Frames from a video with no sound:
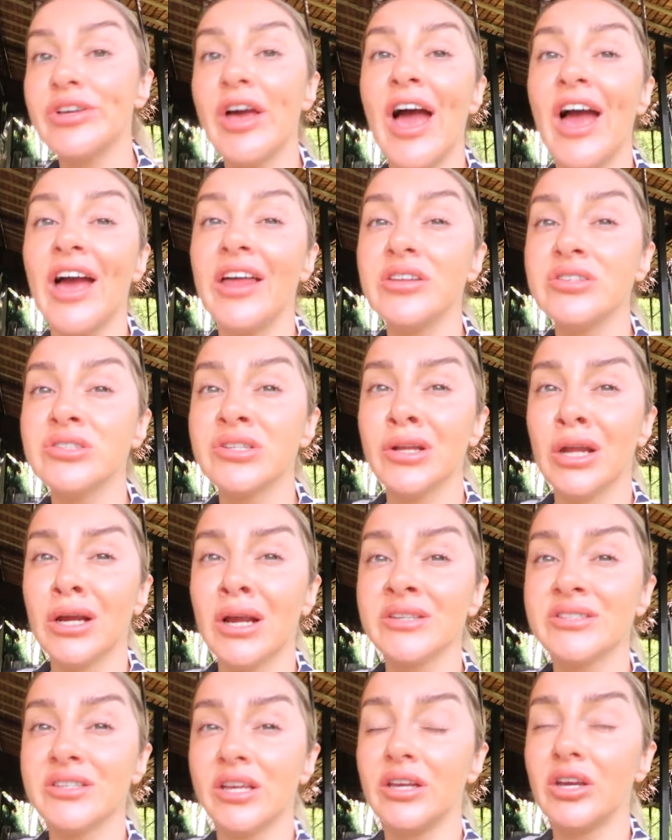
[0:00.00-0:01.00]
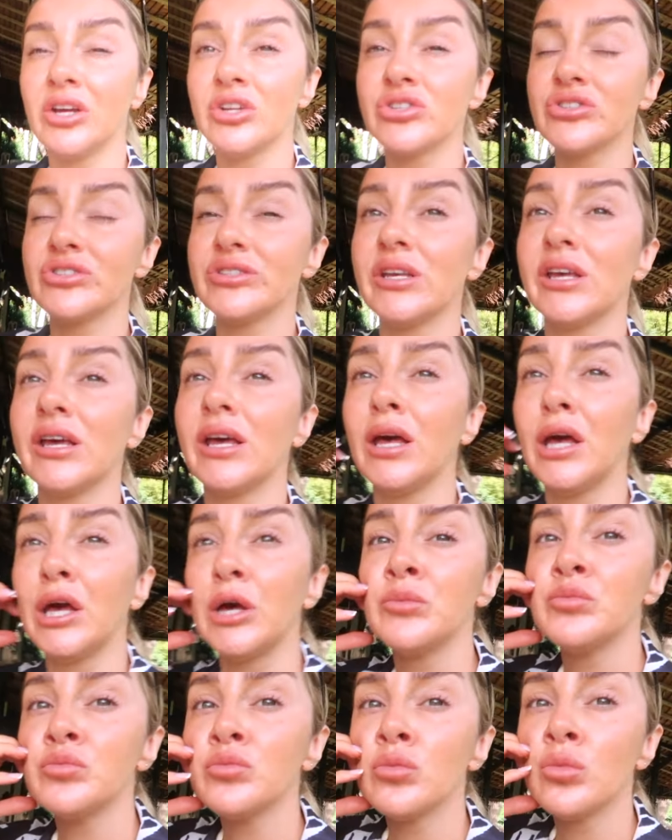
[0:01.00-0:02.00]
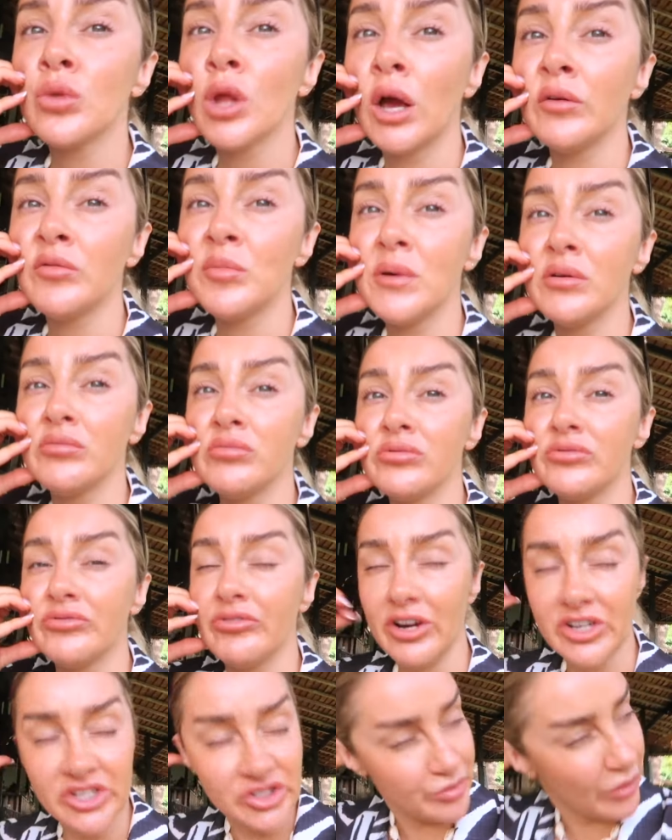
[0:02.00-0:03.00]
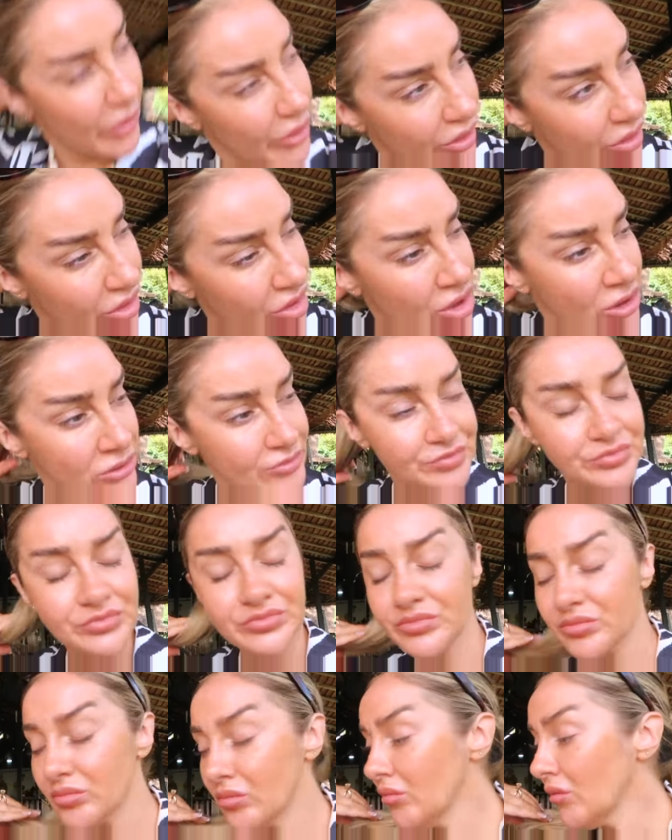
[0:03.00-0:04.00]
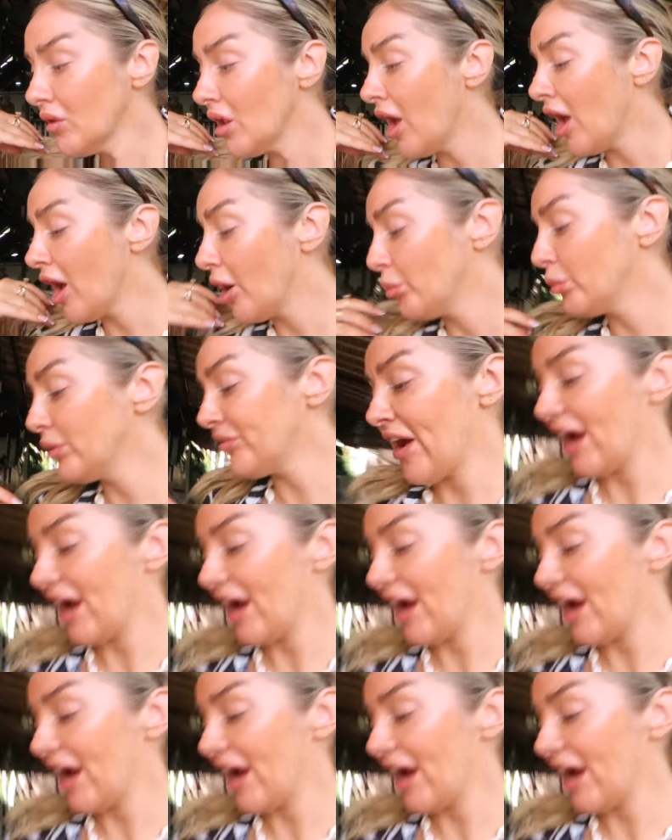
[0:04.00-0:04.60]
10, so like I say, you can just sit here, have a bit of refreshment. We've